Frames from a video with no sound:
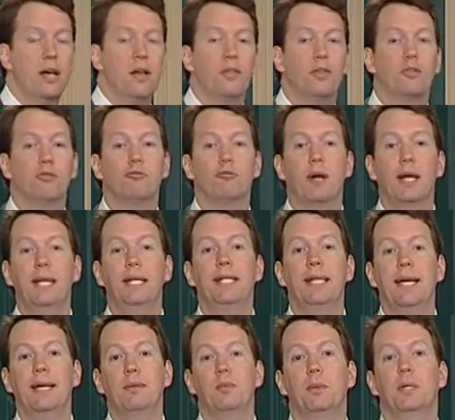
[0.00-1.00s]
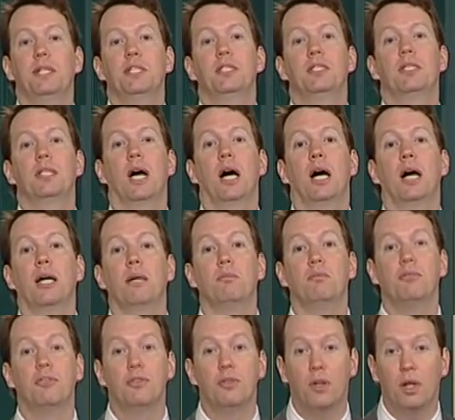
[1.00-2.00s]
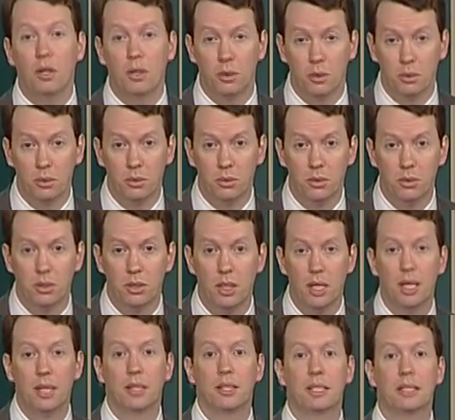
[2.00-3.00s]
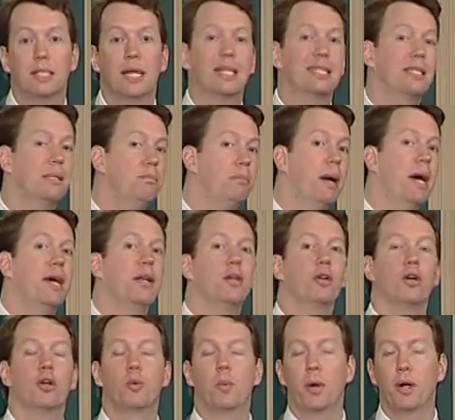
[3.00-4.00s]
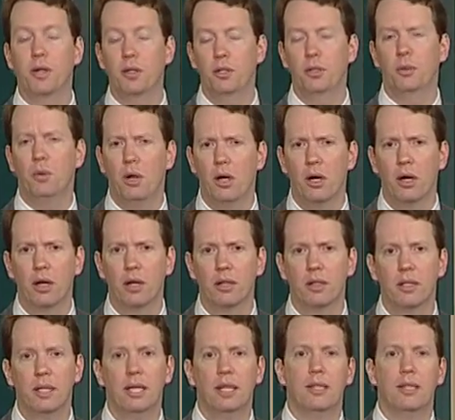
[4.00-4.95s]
The rate at which time flows does not depend on where you are.